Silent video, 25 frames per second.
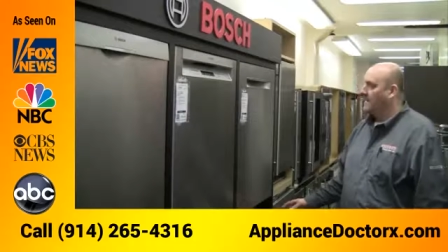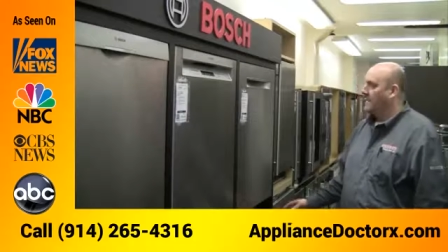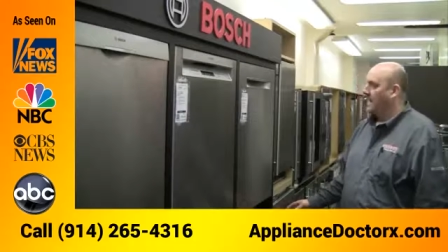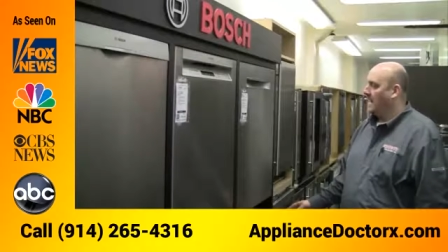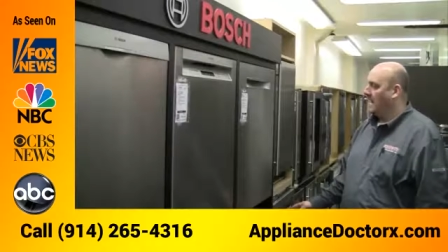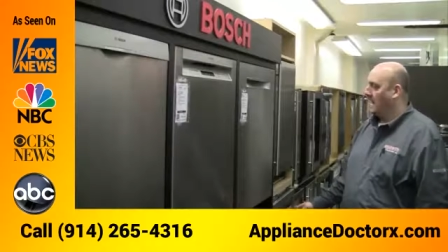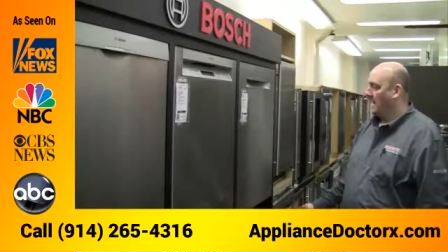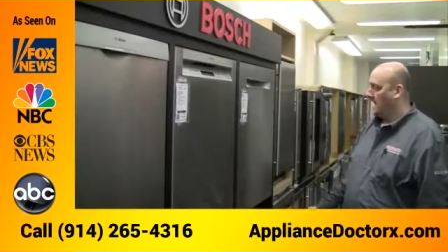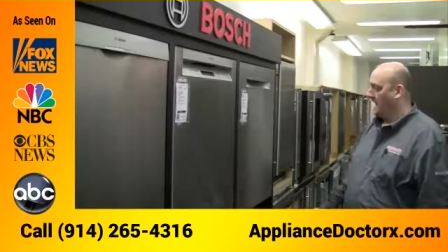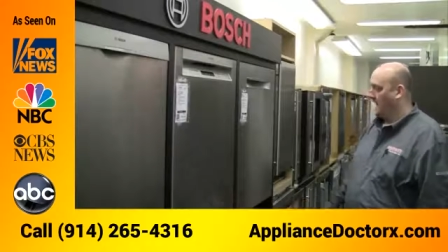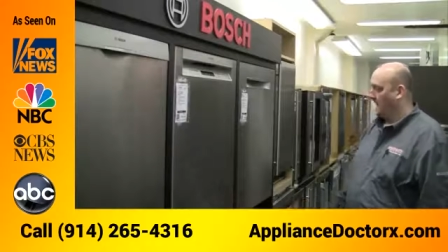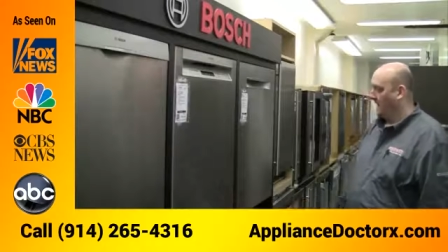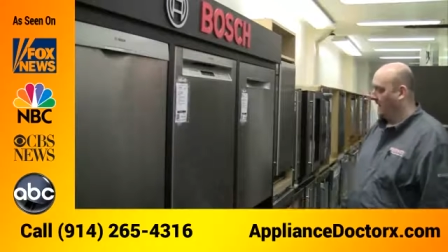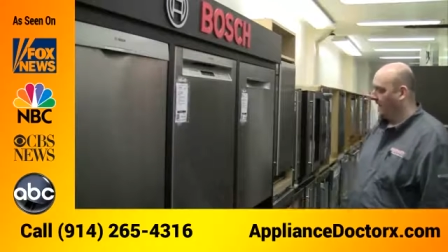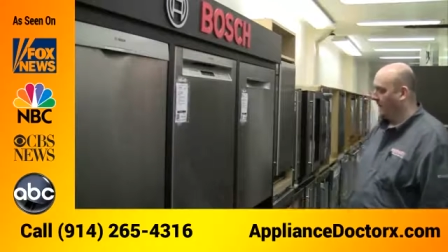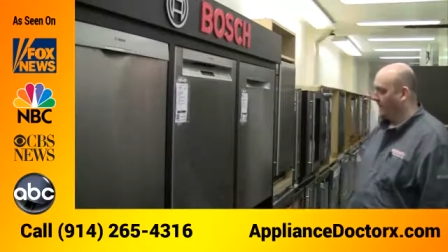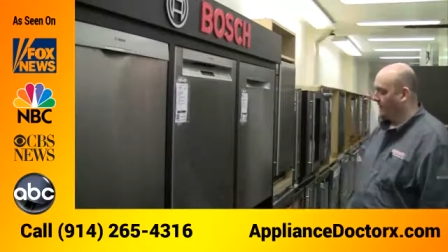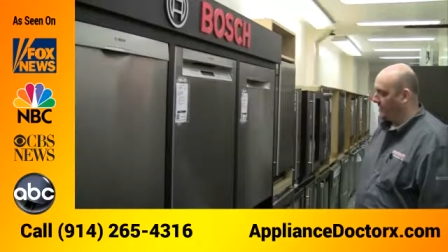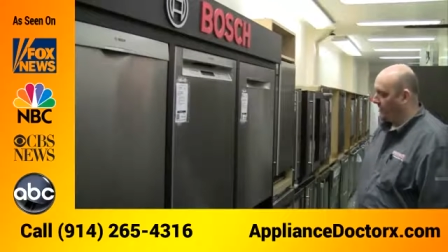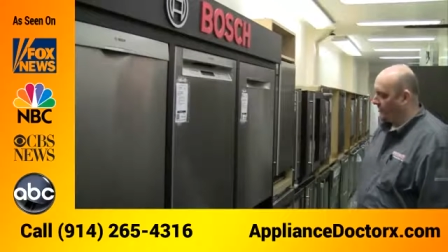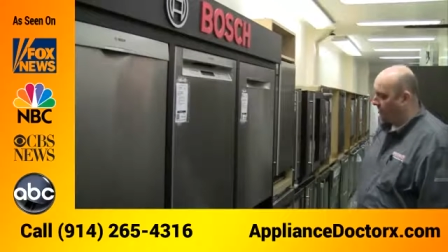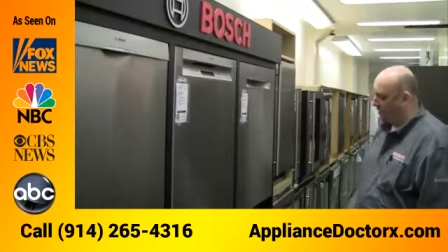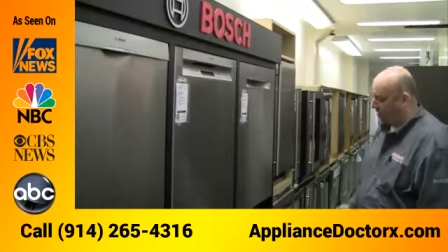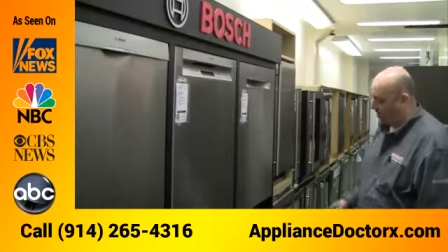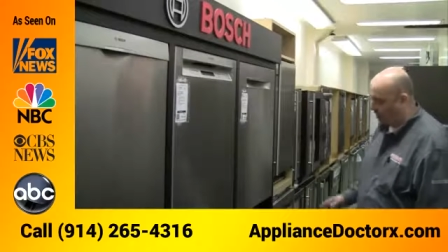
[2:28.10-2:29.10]
Uh,
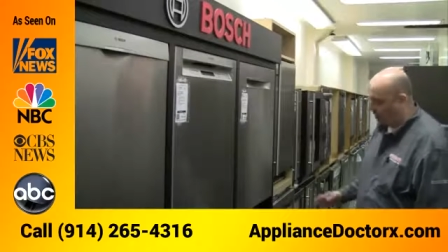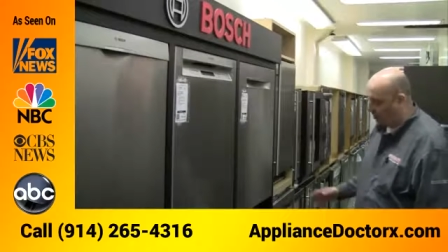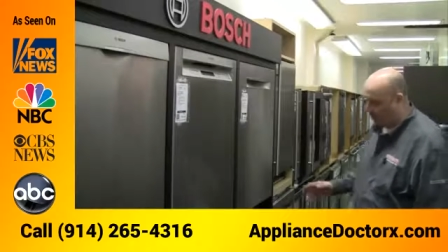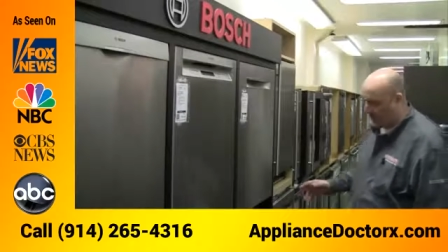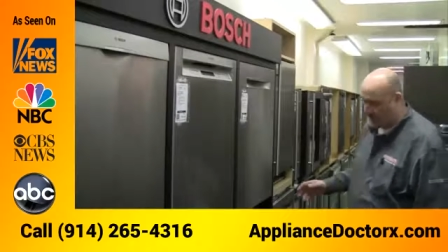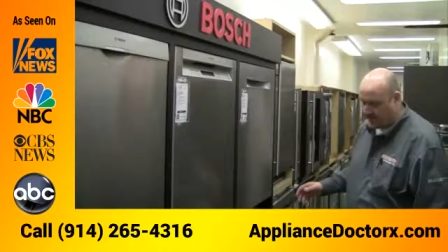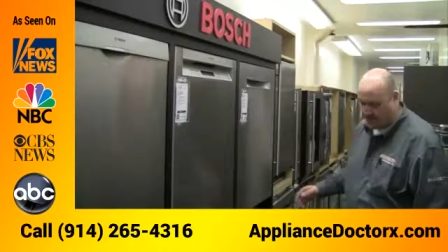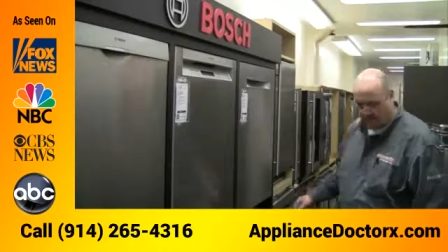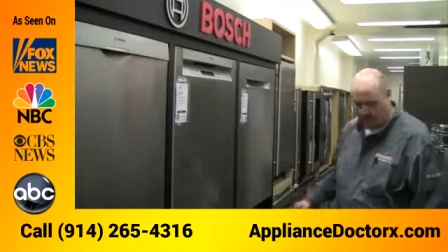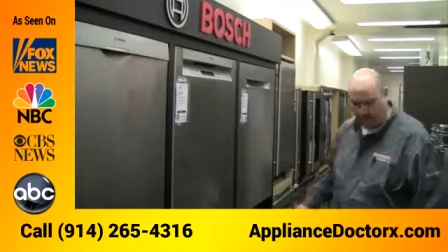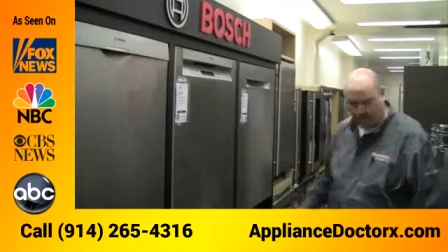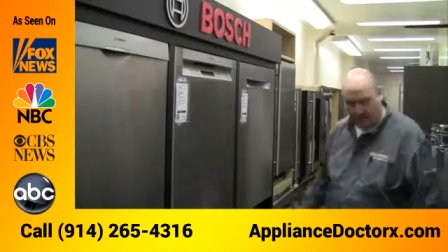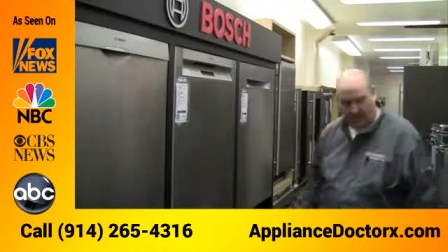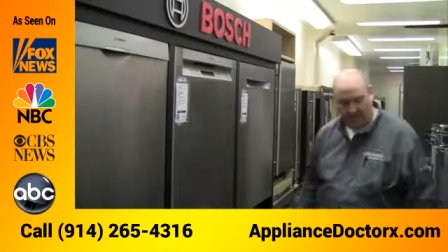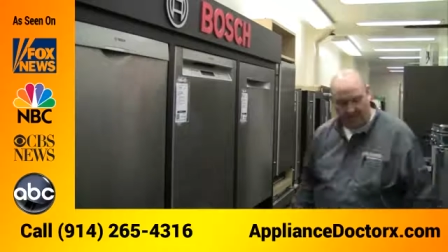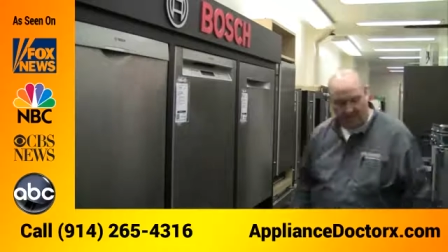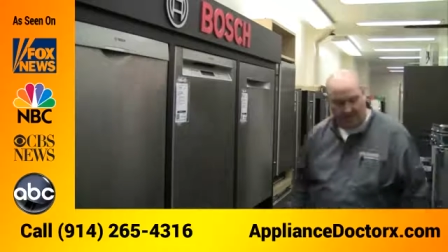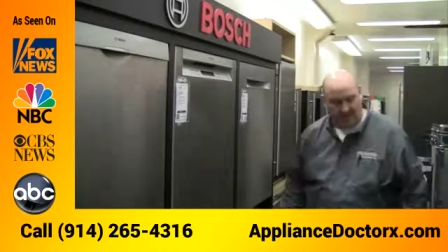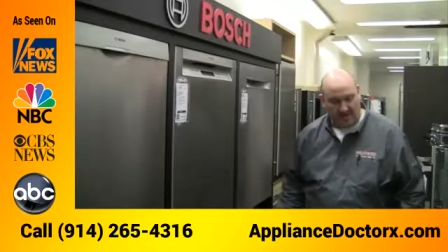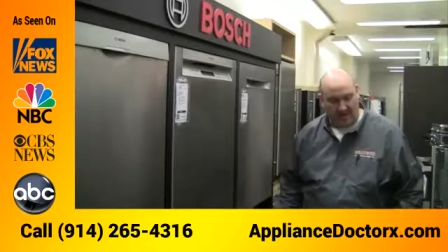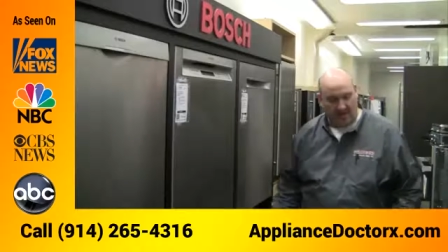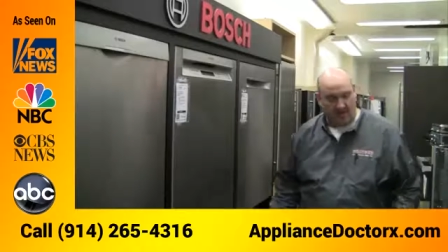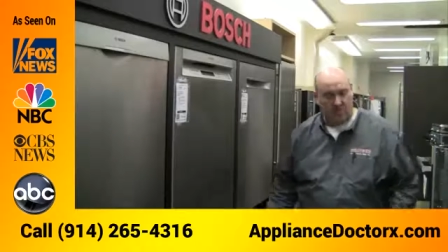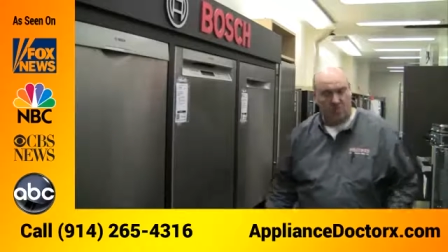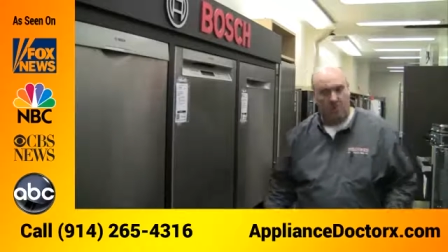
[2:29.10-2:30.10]
you can also get the
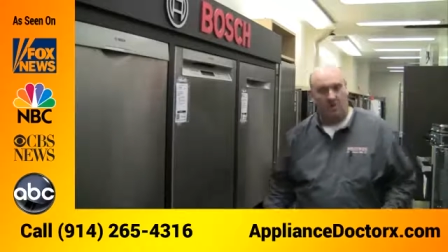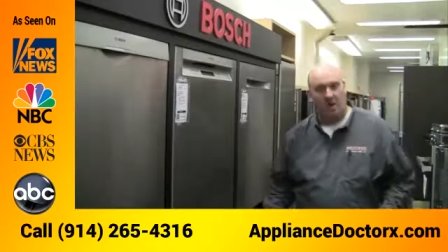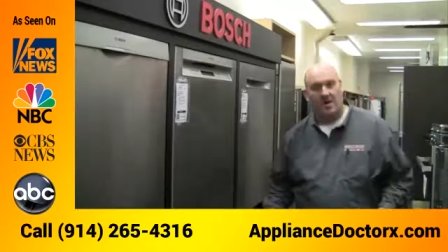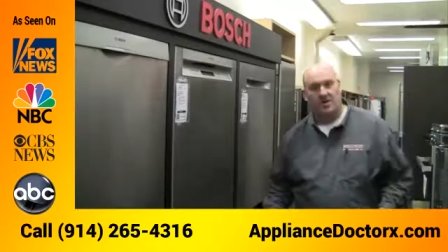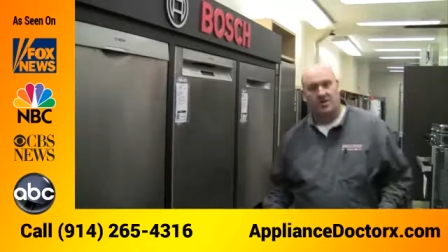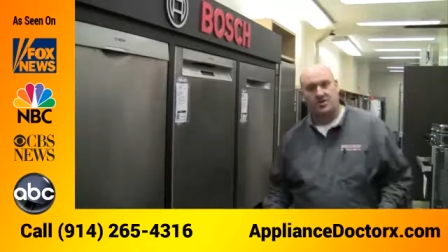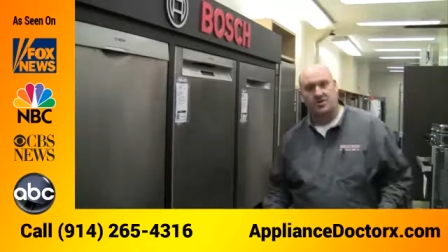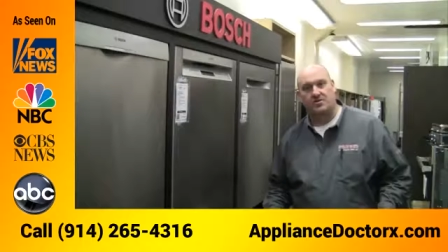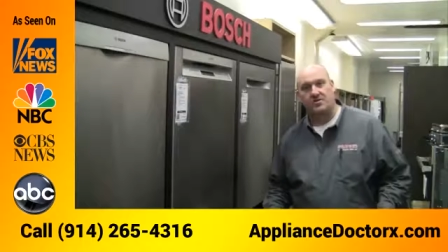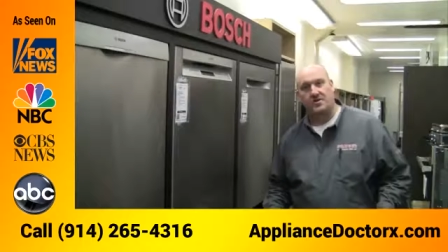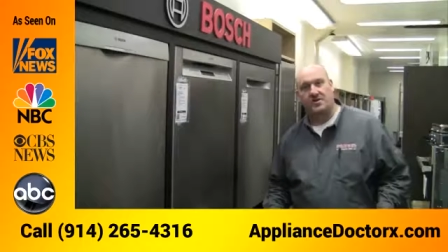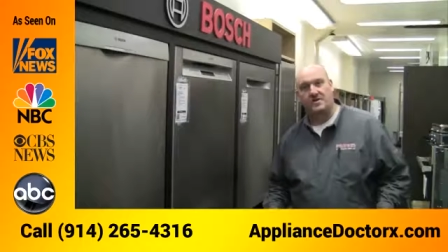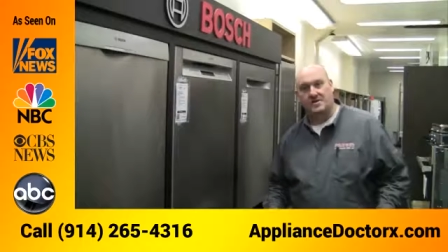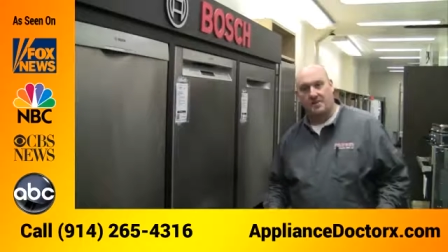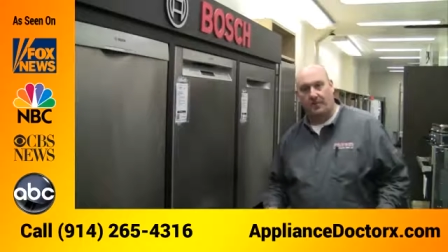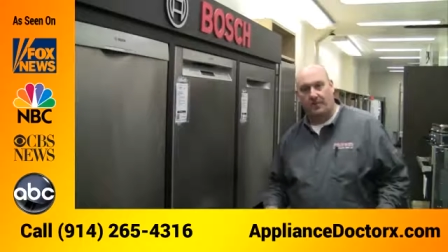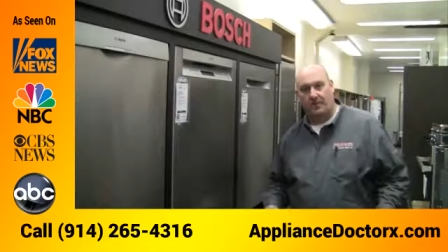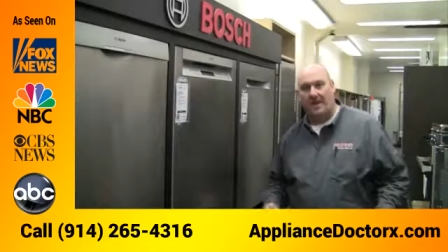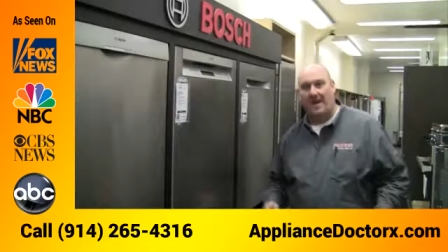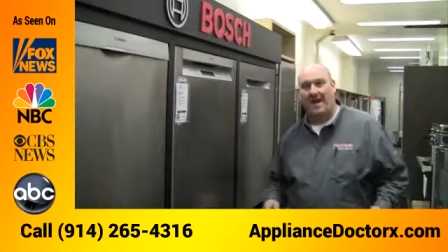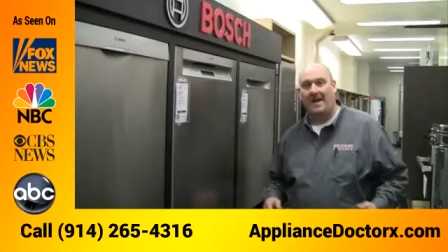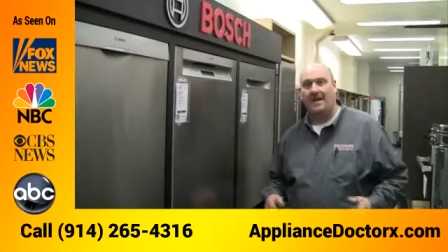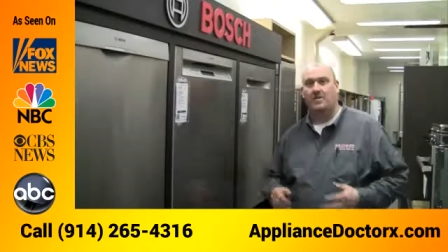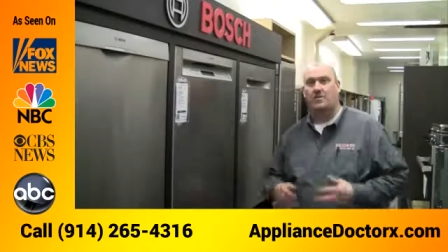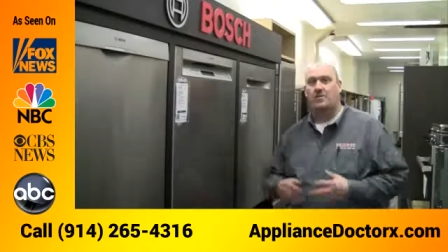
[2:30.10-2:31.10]
dishwasher as a
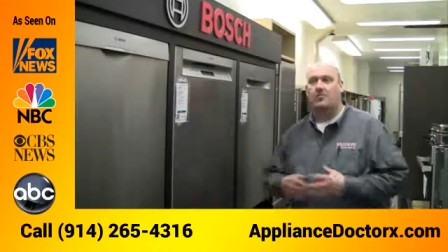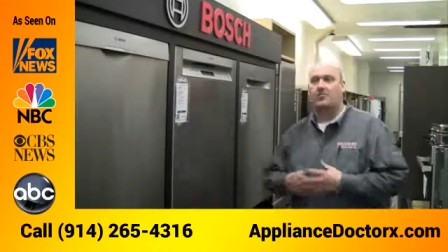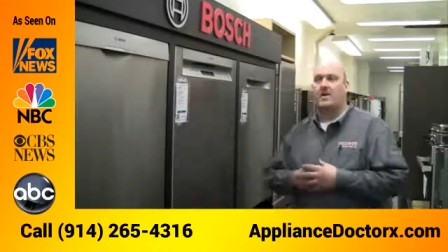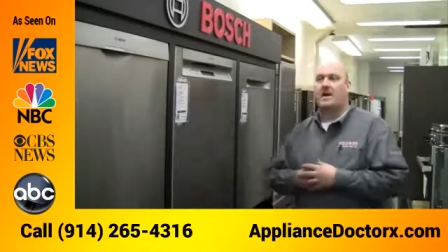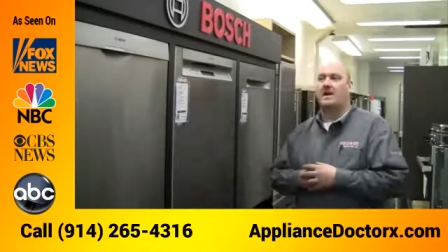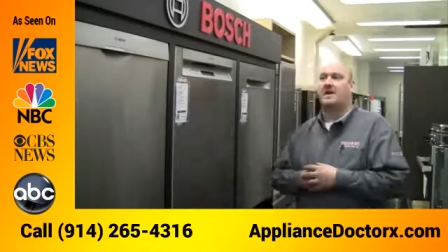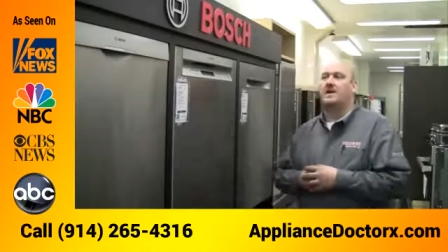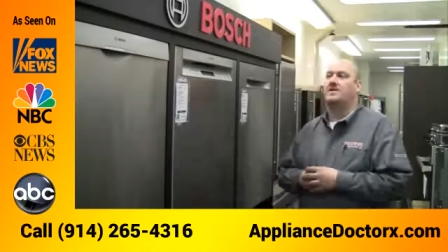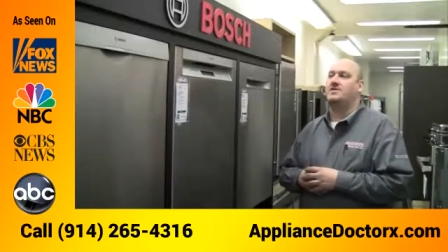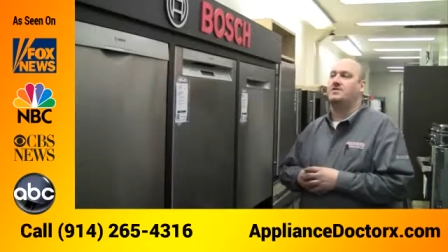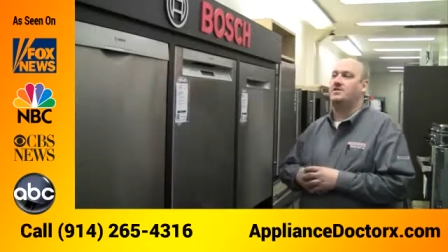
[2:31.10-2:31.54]
panel ready,